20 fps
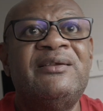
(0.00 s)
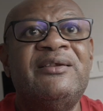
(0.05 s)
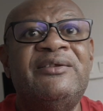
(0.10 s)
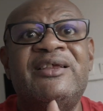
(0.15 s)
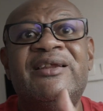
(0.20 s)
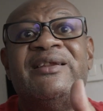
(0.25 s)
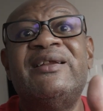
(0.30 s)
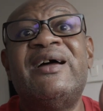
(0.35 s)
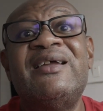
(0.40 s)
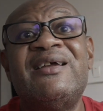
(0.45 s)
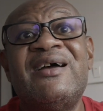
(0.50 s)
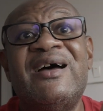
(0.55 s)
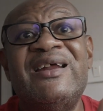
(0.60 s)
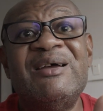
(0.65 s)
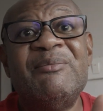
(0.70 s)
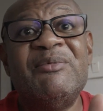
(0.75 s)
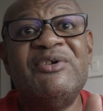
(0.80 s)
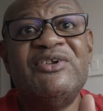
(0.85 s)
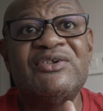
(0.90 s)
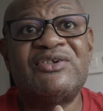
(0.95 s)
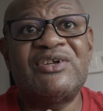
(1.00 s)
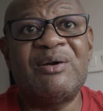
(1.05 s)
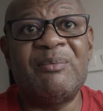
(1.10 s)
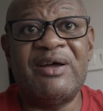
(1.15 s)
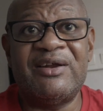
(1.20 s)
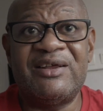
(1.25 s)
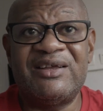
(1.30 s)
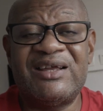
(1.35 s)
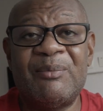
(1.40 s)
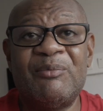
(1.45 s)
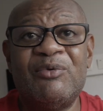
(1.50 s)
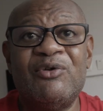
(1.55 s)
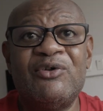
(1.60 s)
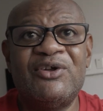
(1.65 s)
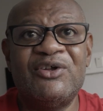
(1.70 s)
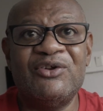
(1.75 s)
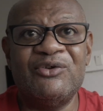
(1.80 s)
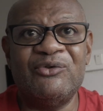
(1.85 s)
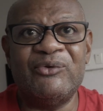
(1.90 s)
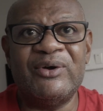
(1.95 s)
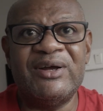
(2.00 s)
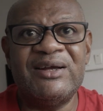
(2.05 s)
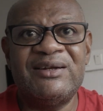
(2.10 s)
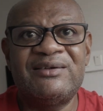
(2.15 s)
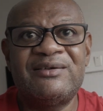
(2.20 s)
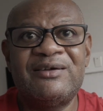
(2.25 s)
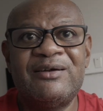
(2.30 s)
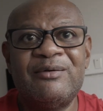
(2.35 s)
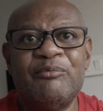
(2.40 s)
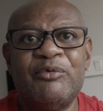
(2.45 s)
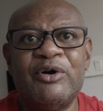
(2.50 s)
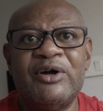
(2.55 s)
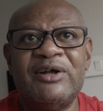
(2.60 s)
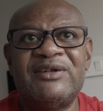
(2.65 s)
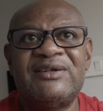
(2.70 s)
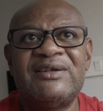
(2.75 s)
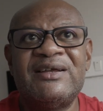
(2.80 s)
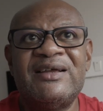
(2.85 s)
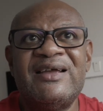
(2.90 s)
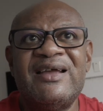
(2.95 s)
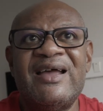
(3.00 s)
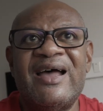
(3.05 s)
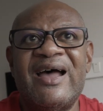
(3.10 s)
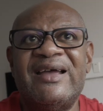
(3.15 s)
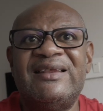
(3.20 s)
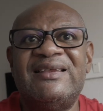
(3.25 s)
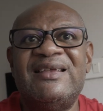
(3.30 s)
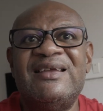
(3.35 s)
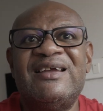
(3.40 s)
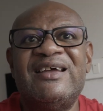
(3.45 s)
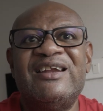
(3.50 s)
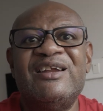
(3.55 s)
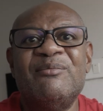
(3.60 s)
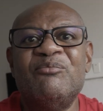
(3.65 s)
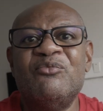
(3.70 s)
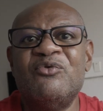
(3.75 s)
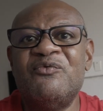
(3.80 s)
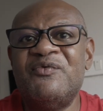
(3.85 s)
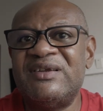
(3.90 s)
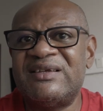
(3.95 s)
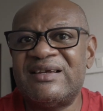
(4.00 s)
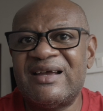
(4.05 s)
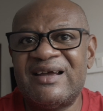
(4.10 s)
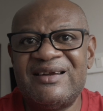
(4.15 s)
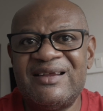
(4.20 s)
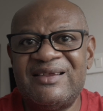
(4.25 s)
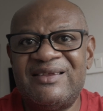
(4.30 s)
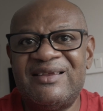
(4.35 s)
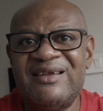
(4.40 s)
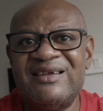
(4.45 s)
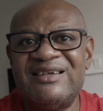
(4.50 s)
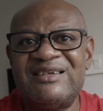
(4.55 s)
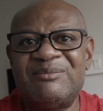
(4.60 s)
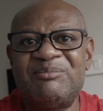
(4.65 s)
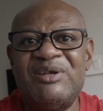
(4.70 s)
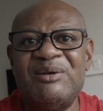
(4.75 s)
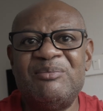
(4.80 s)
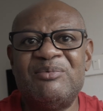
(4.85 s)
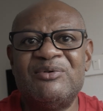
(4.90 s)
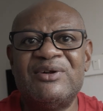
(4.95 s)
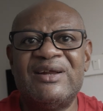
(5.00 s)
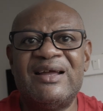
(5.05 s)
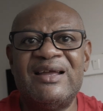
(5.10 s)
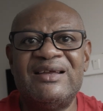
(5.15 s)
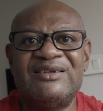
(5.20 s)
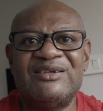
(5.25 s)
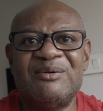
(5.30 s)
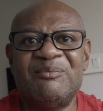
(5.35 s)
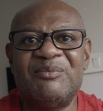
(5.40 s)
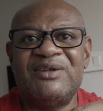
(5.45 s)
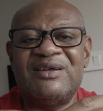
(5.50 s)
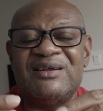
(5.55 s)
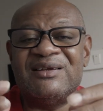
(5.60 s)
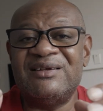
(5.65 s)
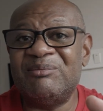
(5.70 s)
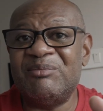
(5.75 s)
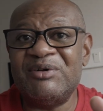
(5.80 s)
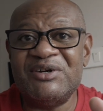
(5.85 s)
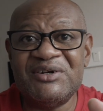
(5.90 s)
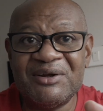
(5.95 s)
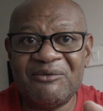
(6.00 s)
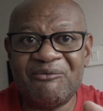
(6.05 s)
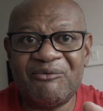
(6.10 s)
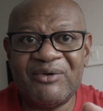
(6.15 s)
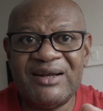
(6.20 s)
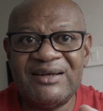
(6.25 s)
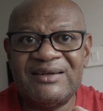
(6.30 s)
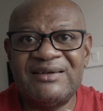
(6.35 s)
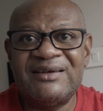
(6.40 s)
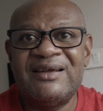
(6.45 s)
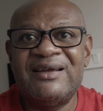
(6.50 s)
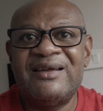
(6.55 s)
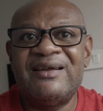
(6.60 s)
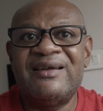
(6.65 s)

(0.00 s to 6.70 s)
The Nikon images come out of the camera looking great, but I think on the movie side of things, people like something a little bit different.